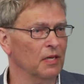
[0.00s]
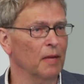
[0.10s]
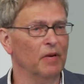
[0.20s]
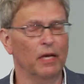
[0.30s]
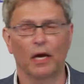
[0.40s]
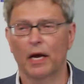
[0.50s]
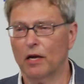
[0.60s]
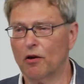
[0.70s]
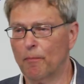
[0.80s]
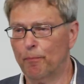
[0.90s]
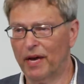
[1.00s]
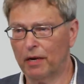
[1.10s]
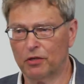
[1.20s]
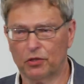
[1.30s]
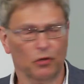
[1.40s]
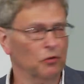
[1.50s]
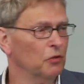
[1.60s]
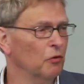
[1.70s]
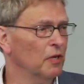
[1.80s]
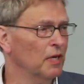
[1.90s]
namely comparison
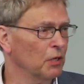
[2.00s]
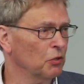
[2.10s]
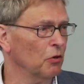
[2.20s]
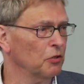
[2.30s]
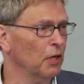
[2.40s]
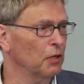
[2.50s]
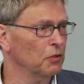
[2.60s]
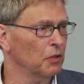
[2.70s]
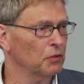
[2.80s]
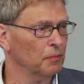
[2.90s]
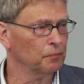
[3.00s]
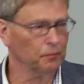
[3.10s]
to the natural sciences.